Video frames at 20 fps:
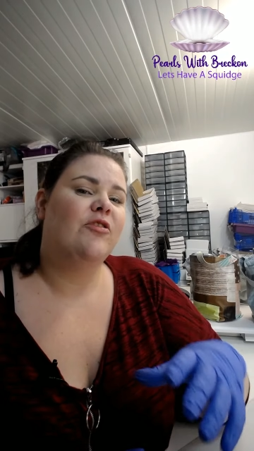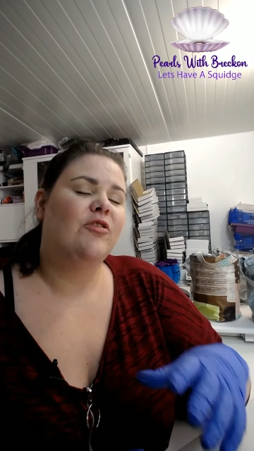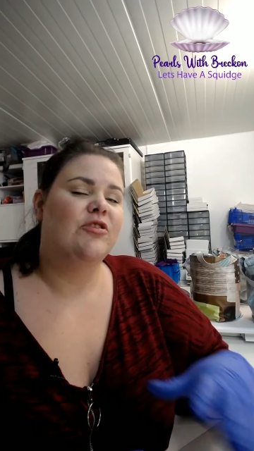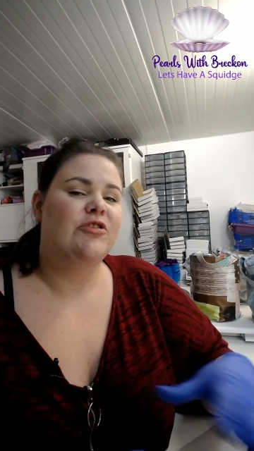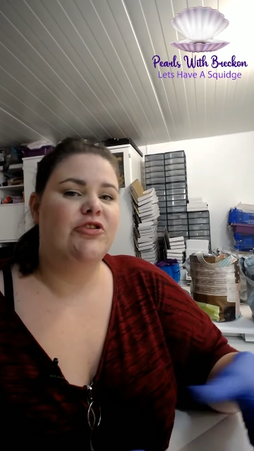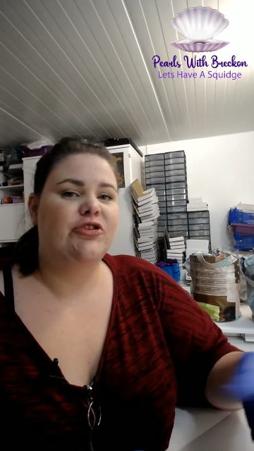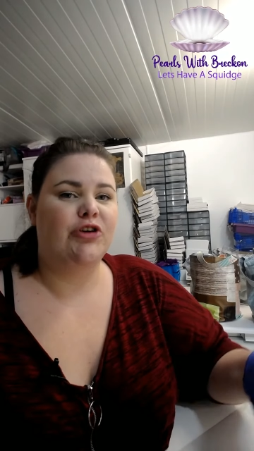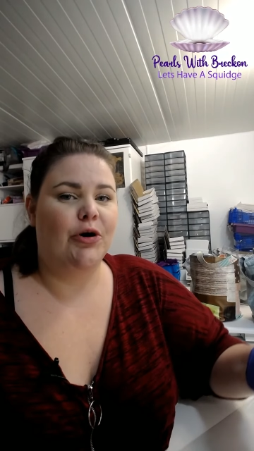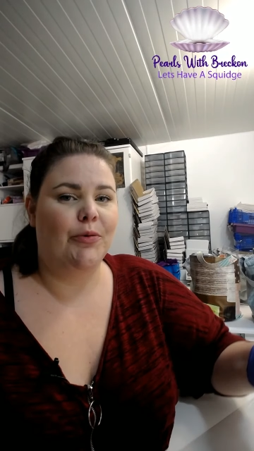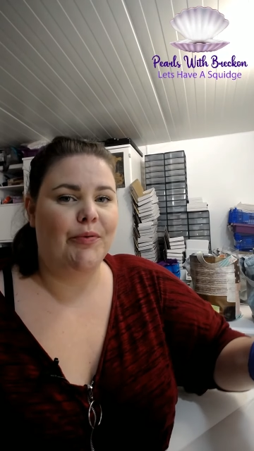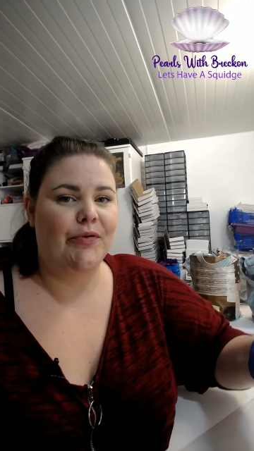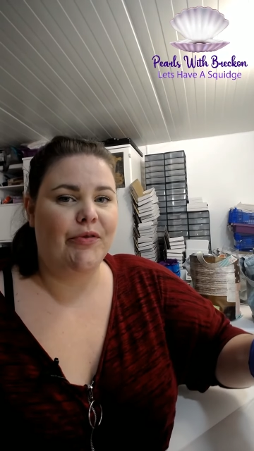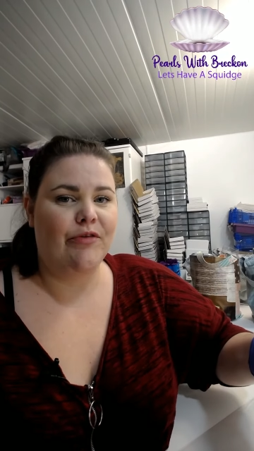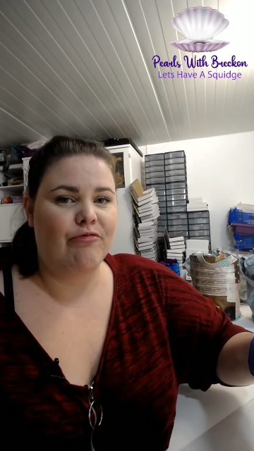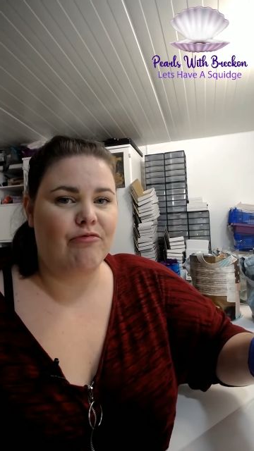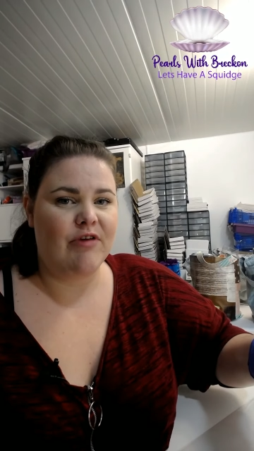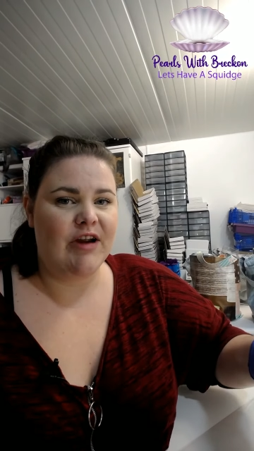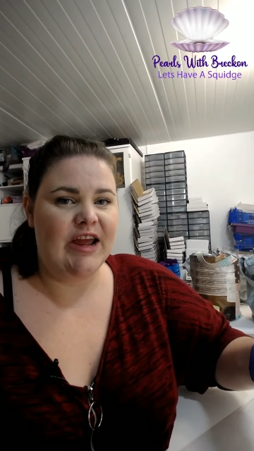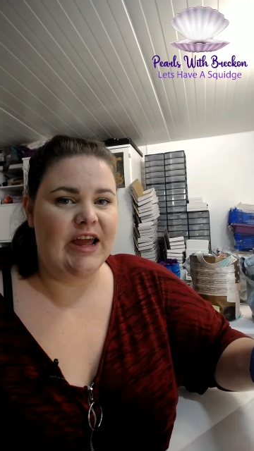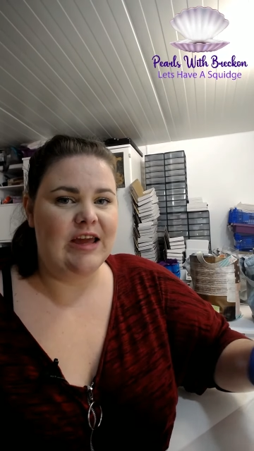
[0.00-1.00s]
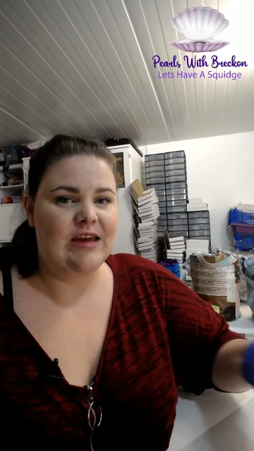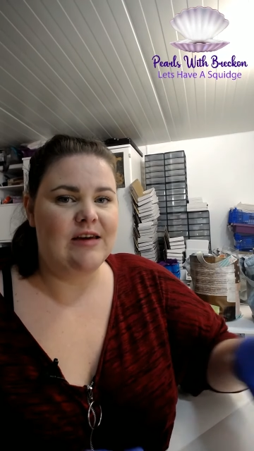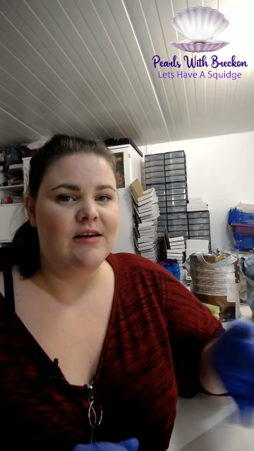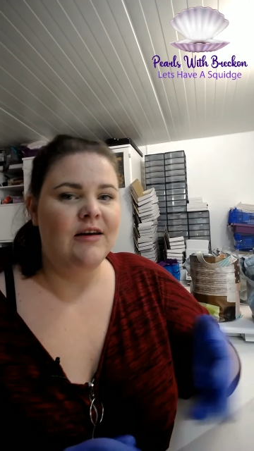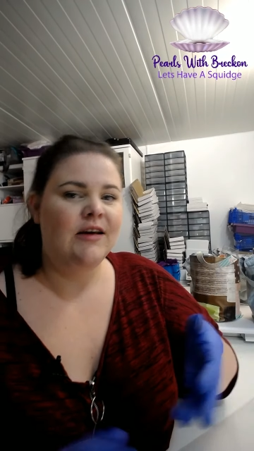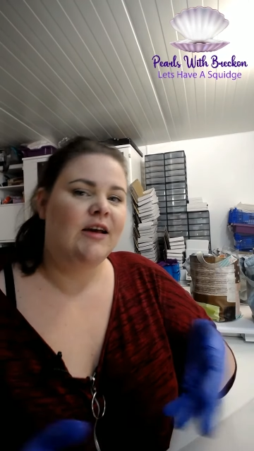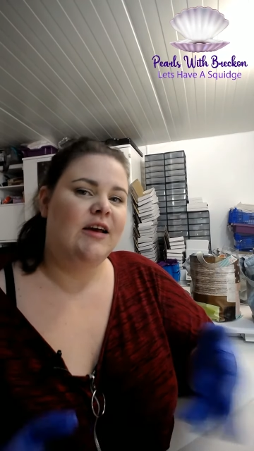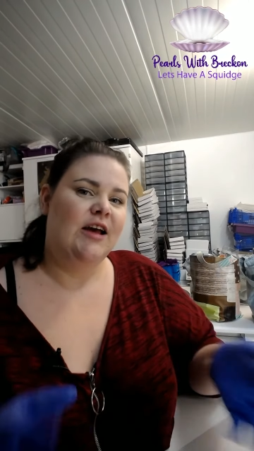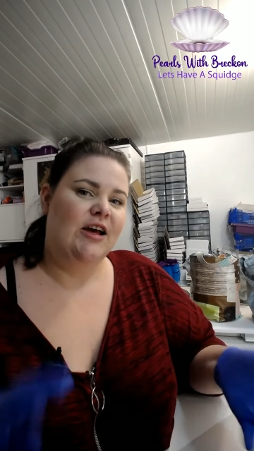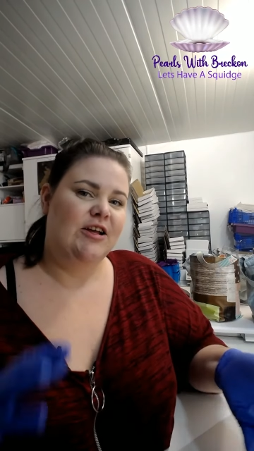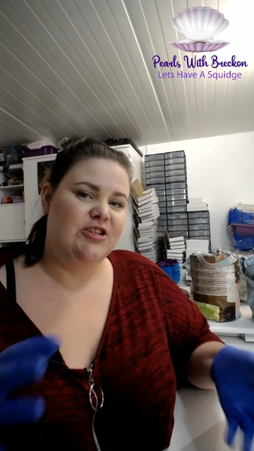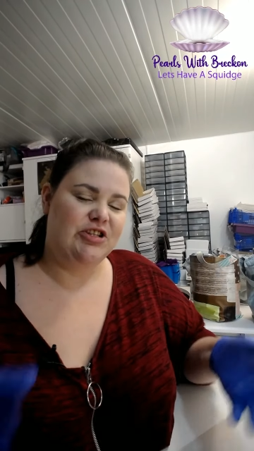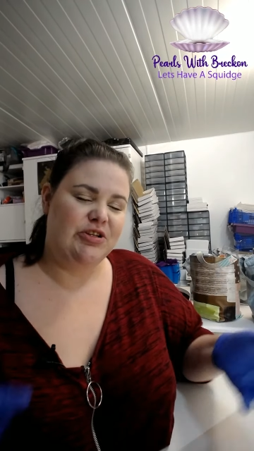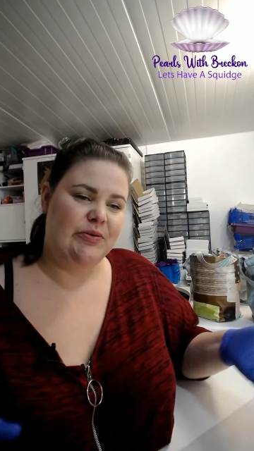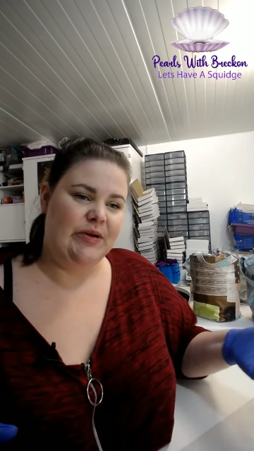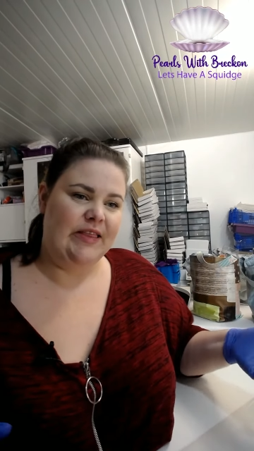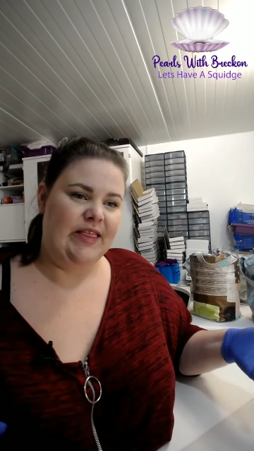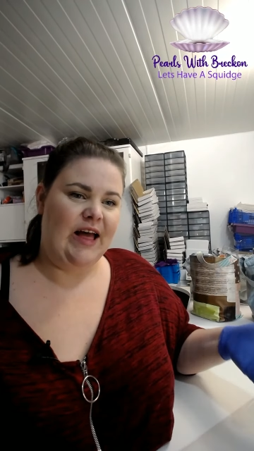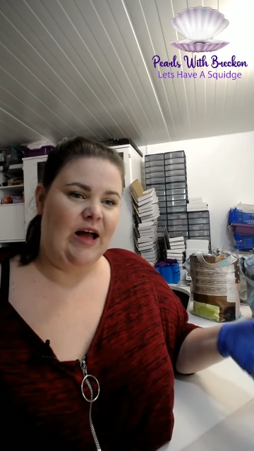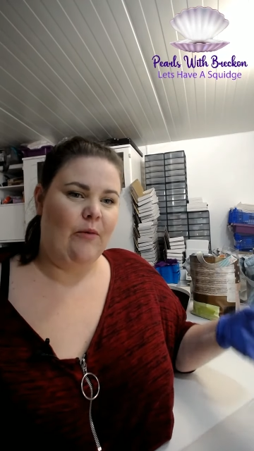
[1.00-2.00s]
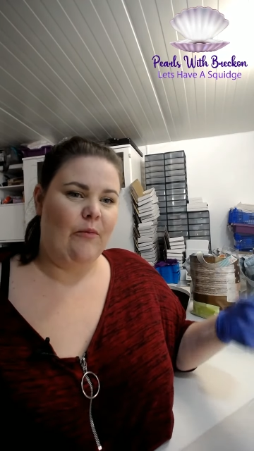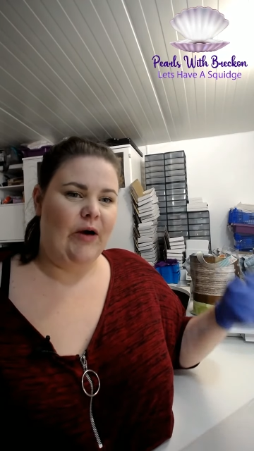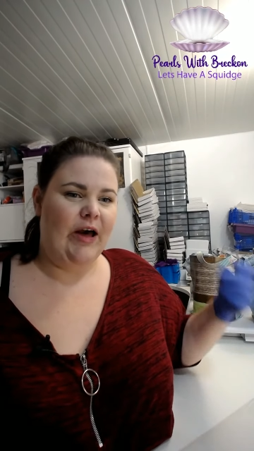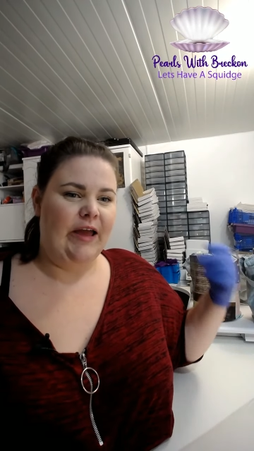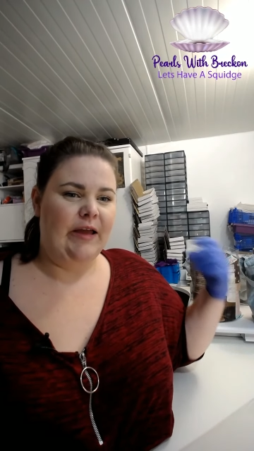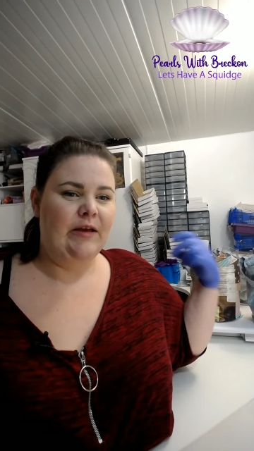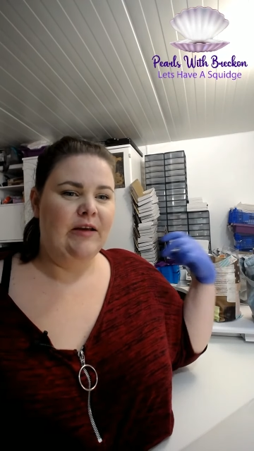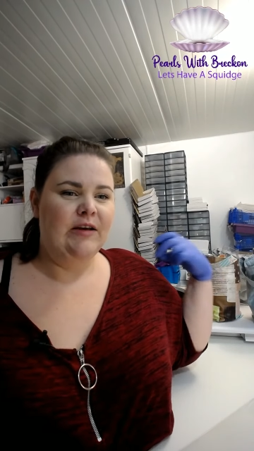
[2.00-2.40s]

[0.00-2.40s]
top 3, and do it that way.